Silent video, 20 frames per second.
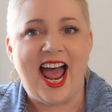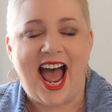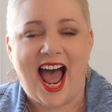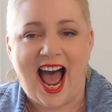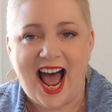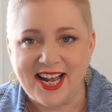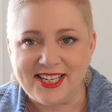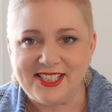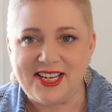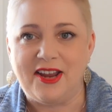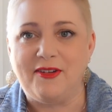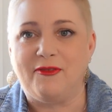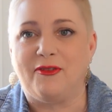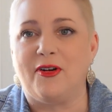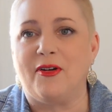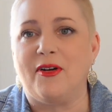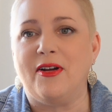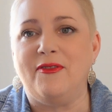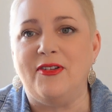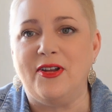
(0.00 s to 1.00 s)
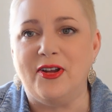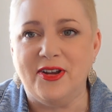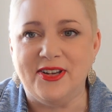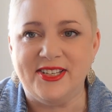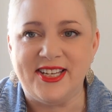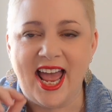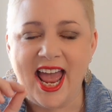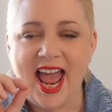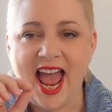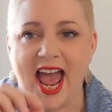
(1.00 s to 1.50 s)
asking for
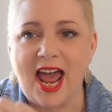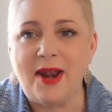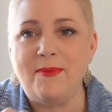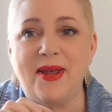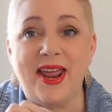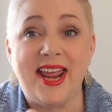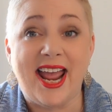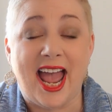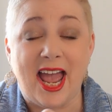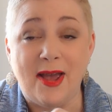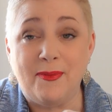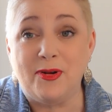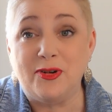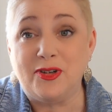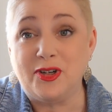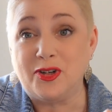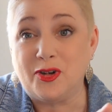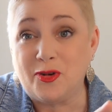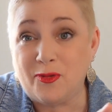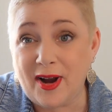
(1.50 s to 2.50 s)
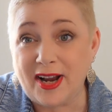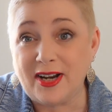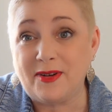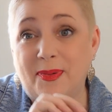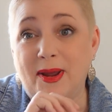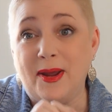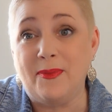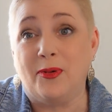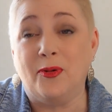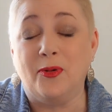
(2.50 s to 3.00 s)
reviews, and being able to direct
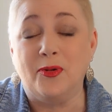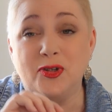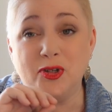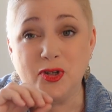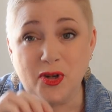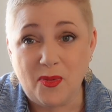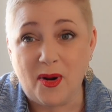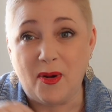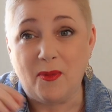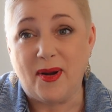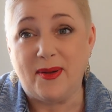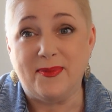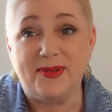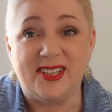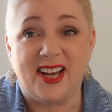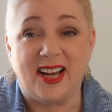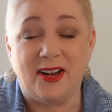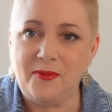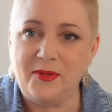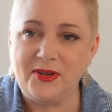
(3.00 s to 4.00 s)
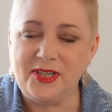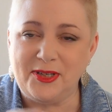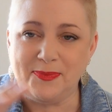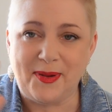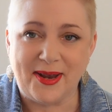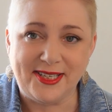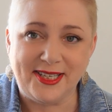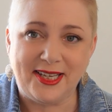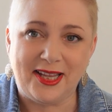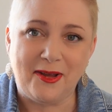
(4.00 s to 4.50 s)
people to a website, which is
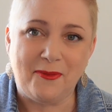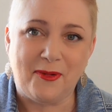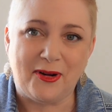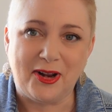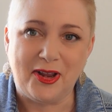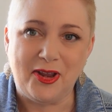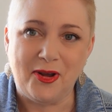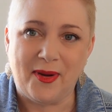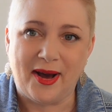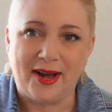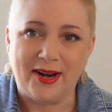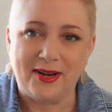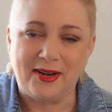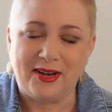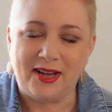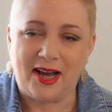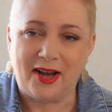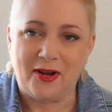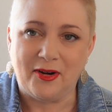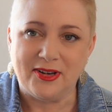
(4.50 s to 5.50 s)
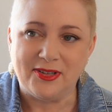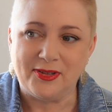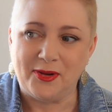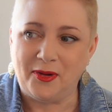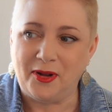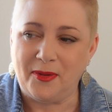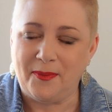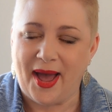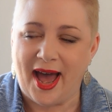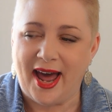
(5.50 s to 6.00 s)
basically what a QR code is
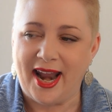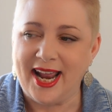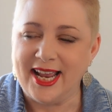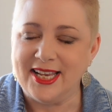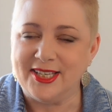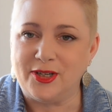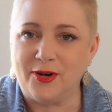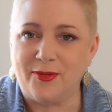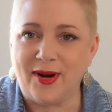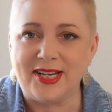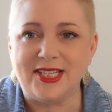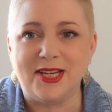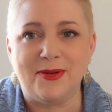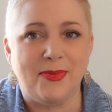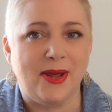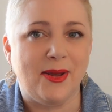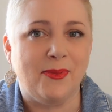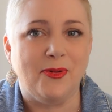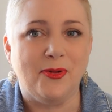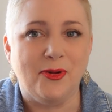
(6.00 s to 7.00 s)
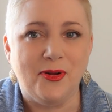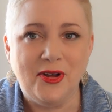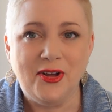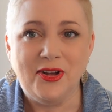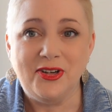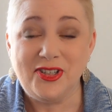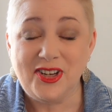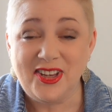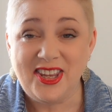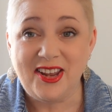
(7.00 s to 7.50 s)
all about, is directing people
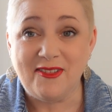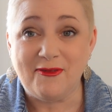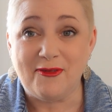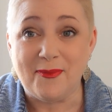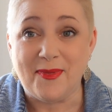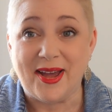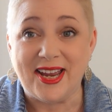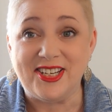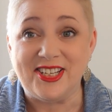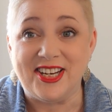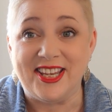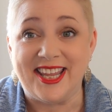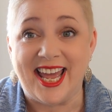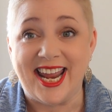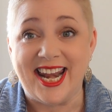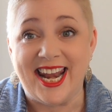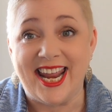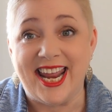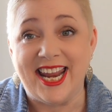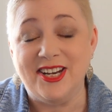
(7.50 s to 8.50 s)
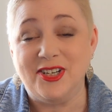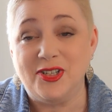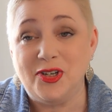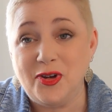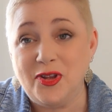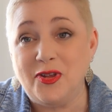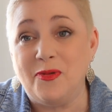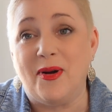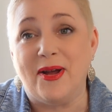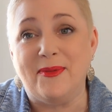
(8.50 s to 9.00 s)
to the information they need,
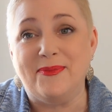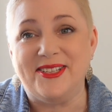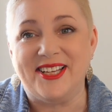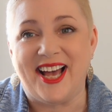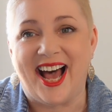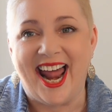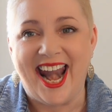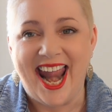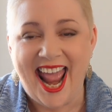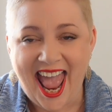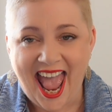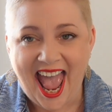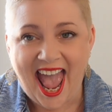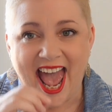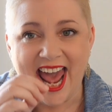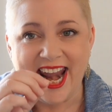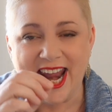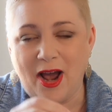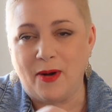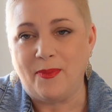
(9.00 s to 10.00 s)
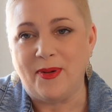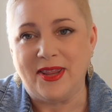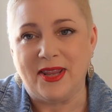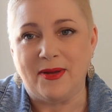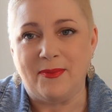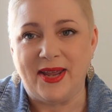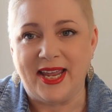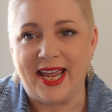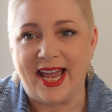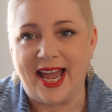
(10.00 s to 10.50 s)
to the website, and helping
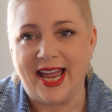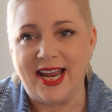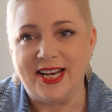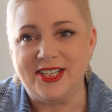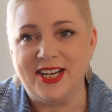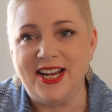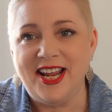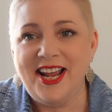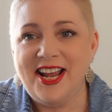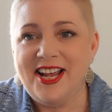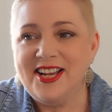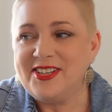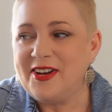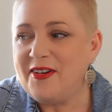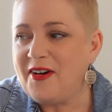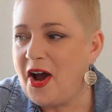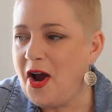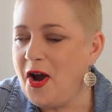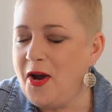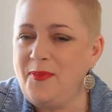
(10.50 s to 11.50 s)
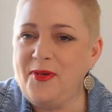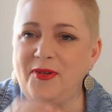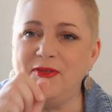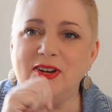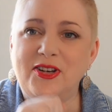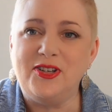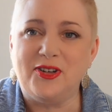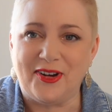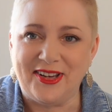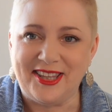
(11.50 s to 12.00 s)
them engage. So I hope you've
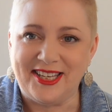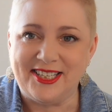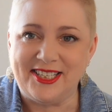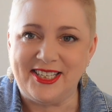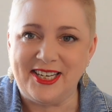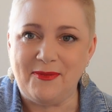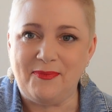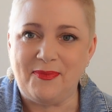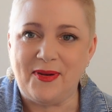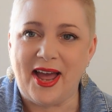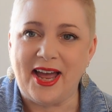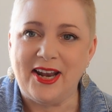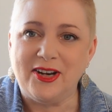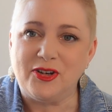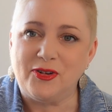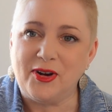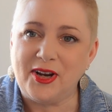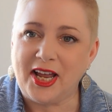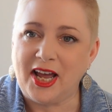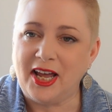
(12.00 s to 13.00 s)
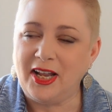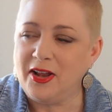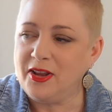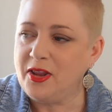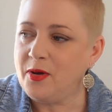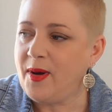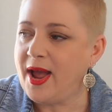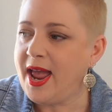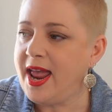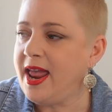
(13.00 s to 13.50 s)
enjoyed this tip and trick along
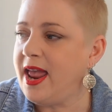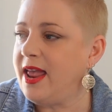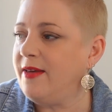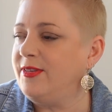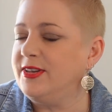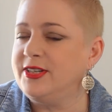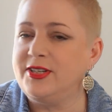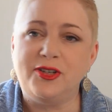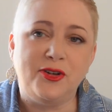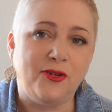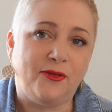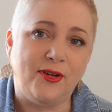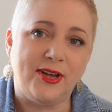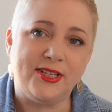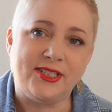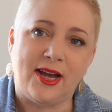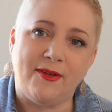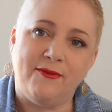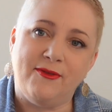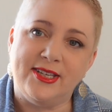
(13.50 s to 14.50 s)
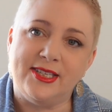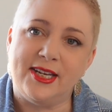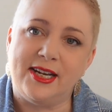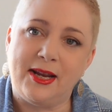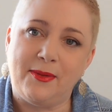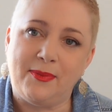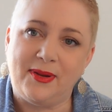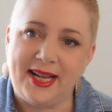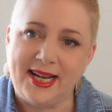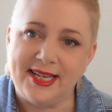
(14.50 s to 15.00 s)
the way. If this is your first time
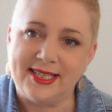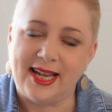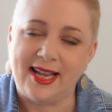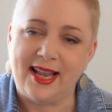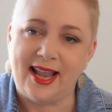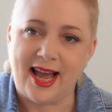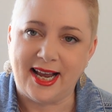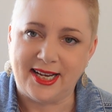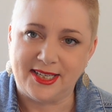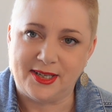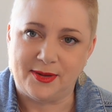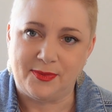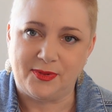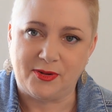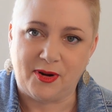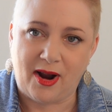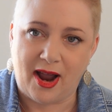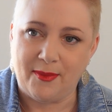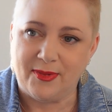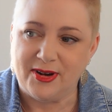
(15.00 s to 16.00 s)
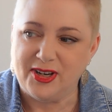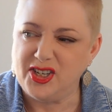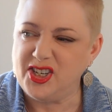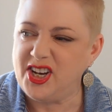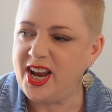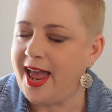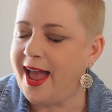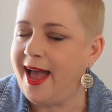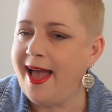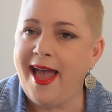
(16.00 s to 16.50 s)
visiting, please like, subscribe, and
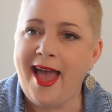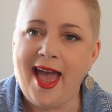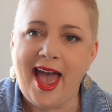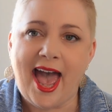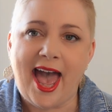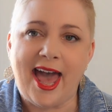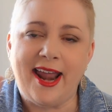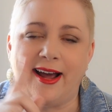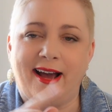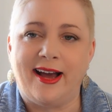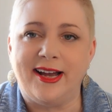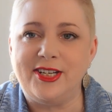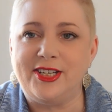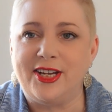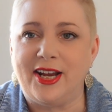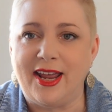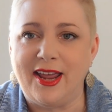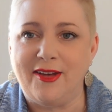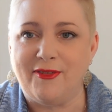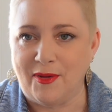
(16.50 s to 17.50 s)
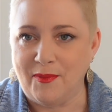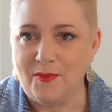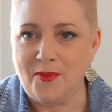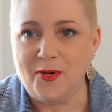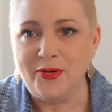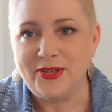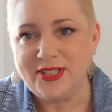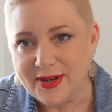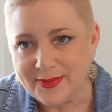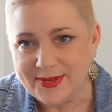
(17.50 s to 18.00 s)
share. And I share even
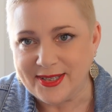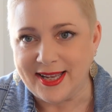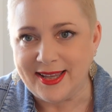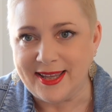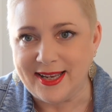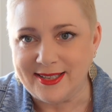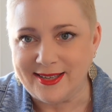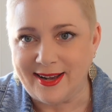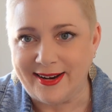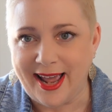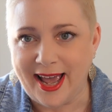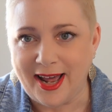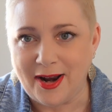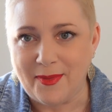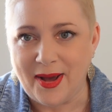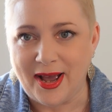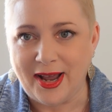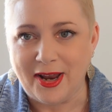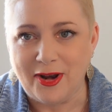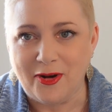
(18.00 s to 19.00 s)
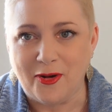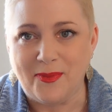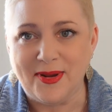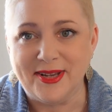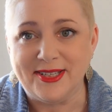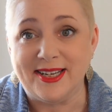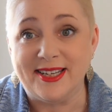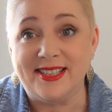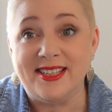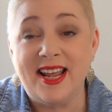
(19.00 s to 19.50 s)
more tips like this on how to market your
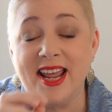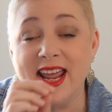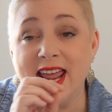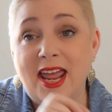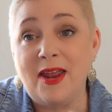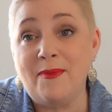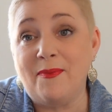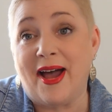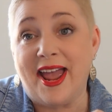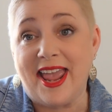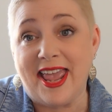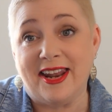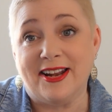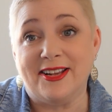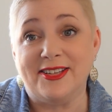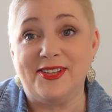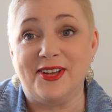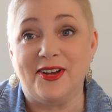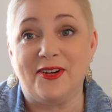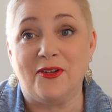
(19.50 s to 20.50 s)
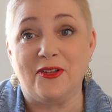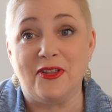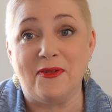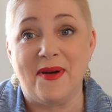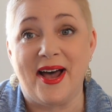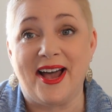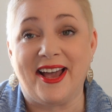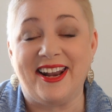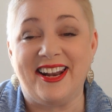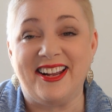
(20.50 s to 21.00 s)
business in my inner circle, the
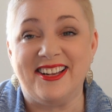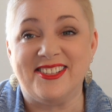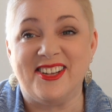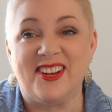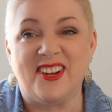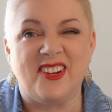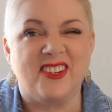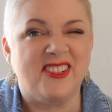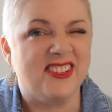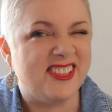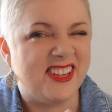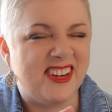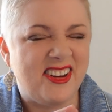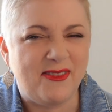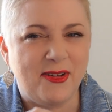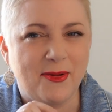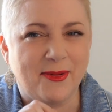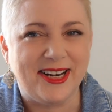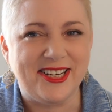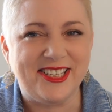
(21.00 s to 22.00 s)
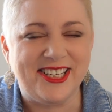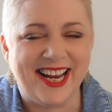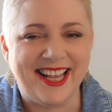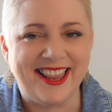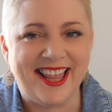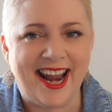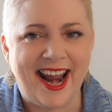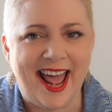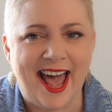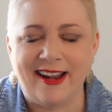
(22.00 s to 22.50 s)
marketing circle. So if you want to check
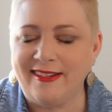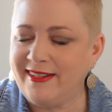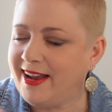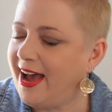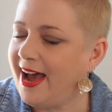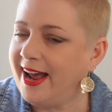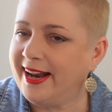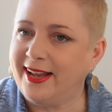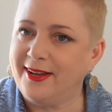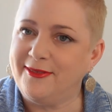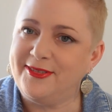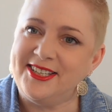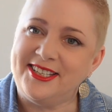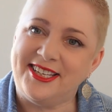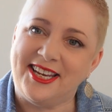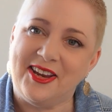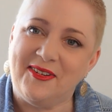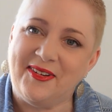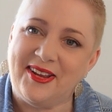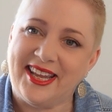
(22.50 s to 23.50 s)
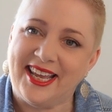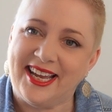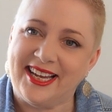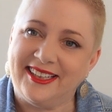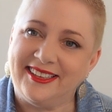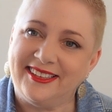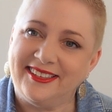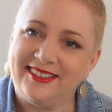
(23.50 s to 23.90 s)
that out, I'd love to see you in there.